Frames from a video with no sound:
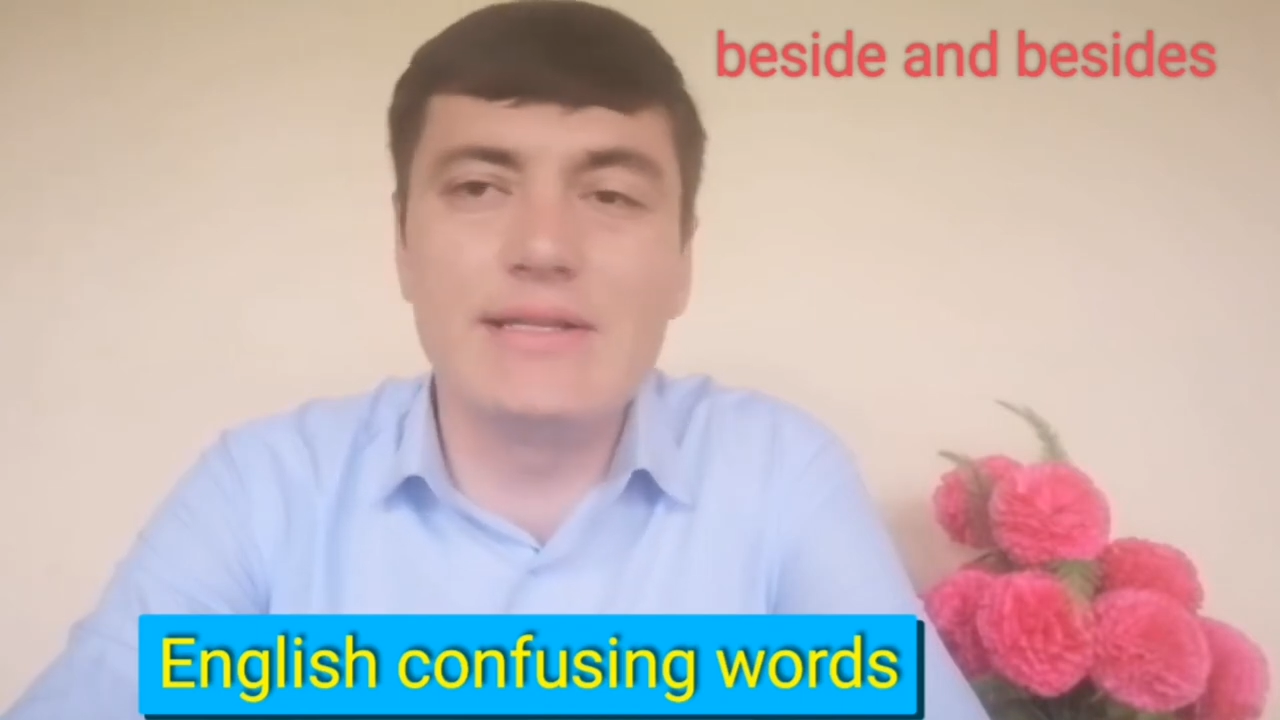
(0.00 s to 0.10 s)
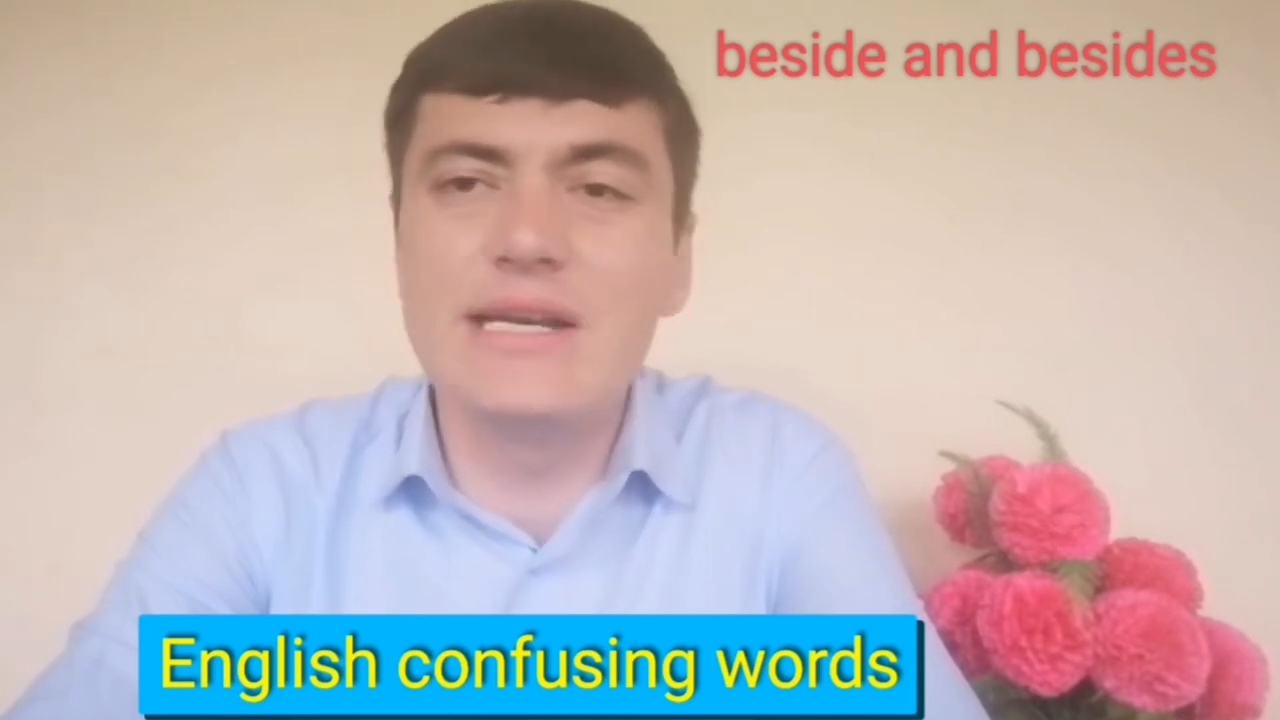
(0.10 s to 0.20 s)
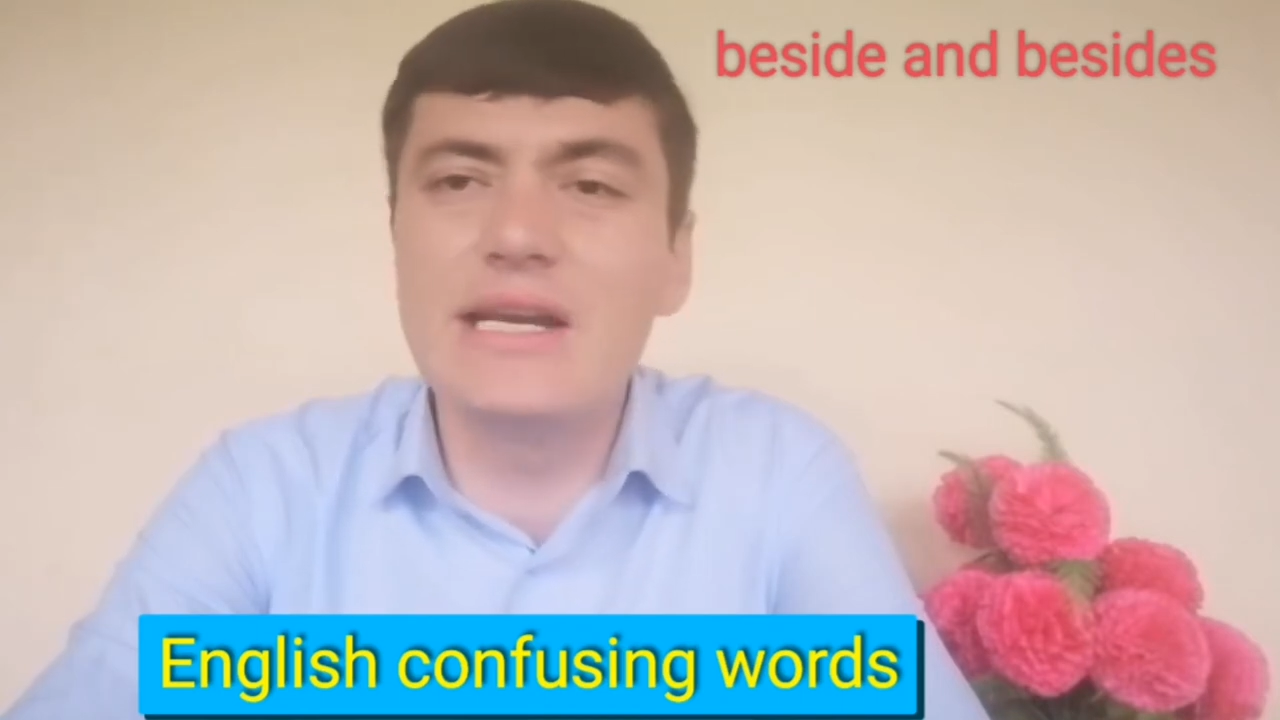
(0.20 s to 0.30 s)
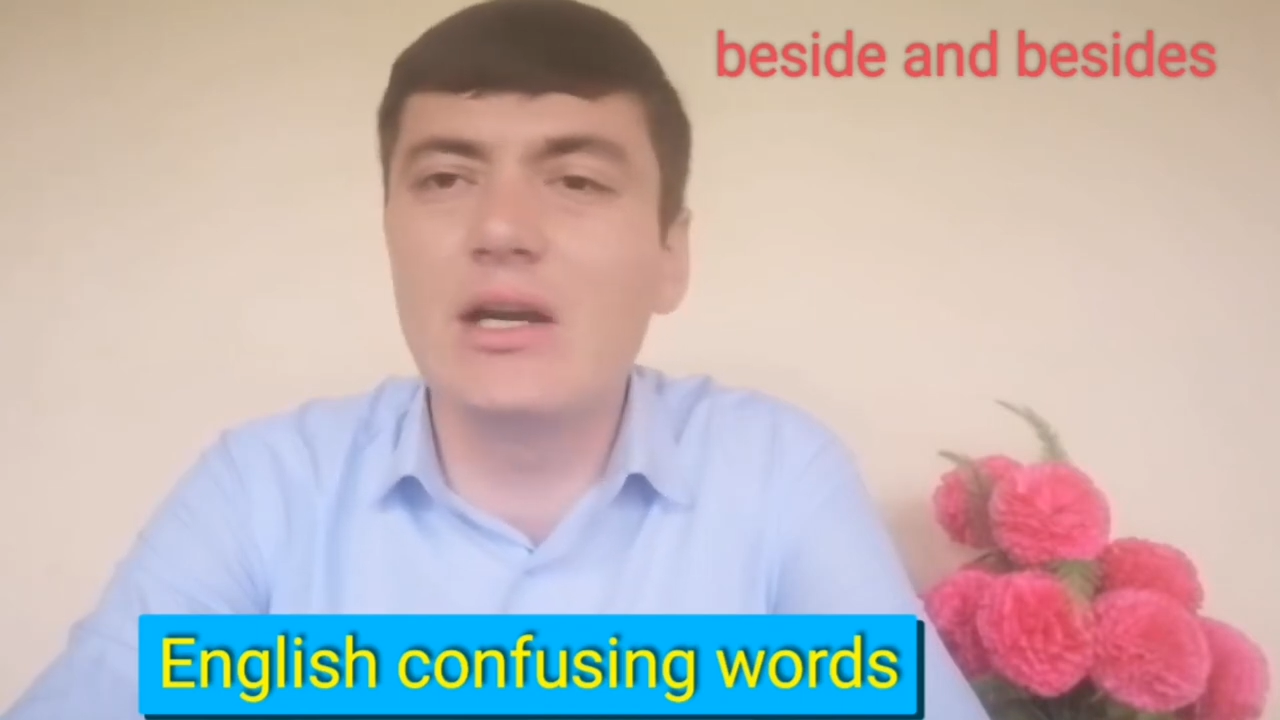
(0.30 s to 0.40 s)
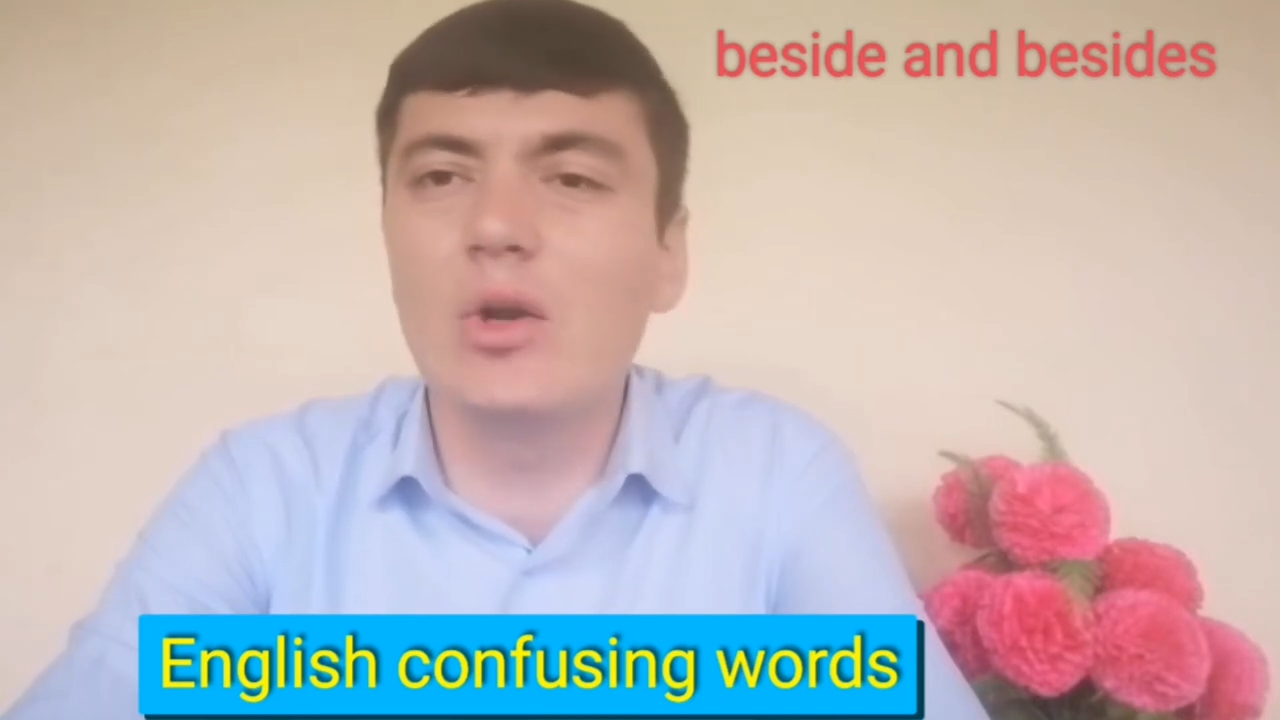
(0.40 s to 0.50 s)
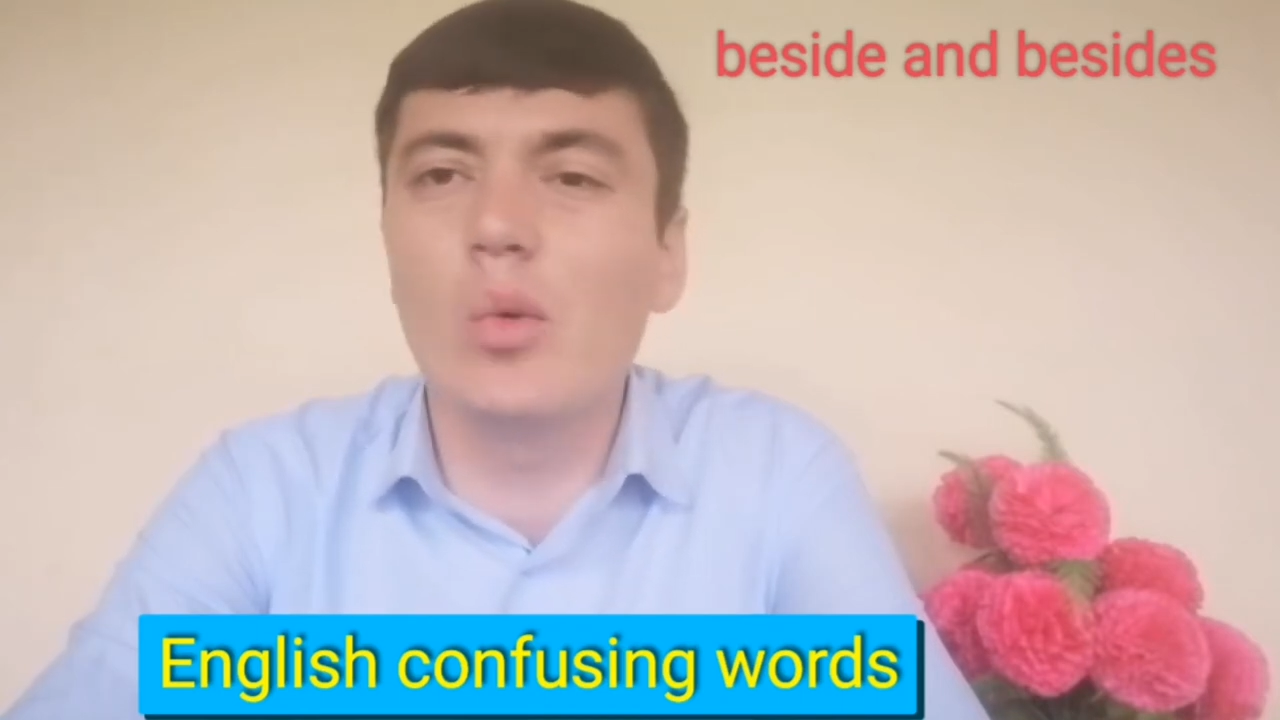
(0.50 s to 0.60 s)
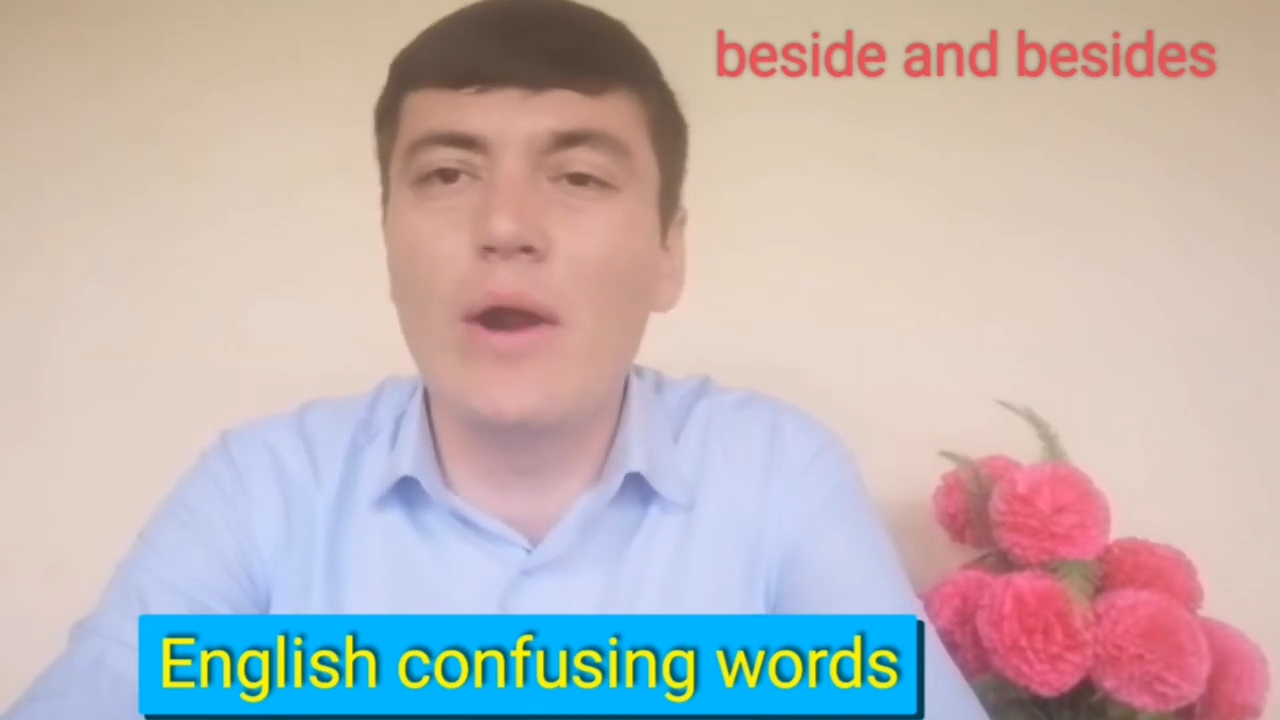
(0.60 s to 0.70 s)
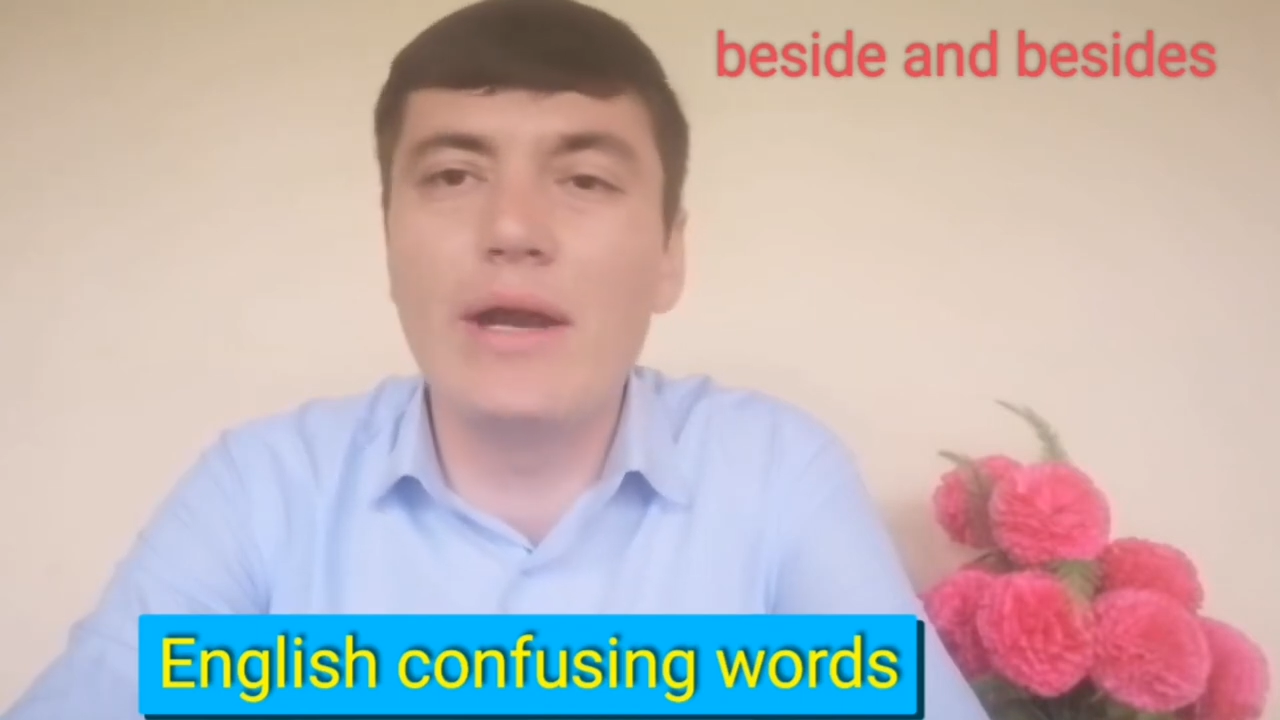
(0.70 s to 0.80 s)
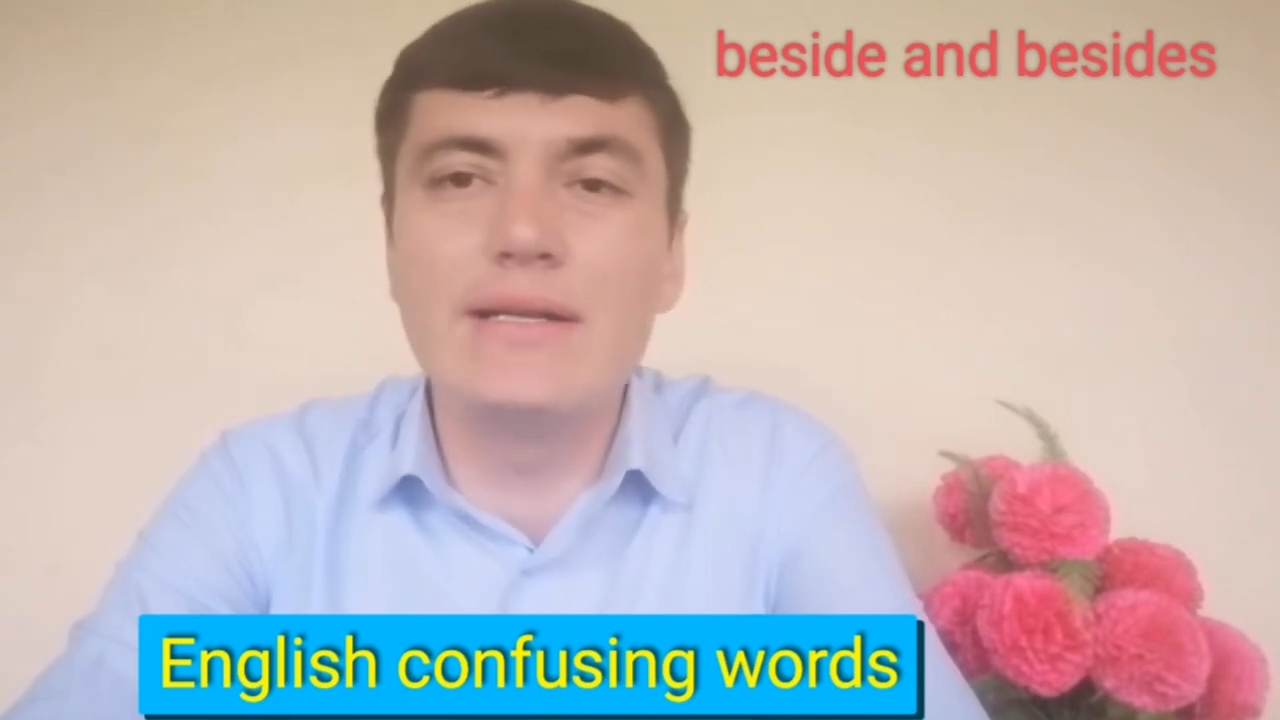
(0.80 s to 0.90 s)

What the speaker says: They are very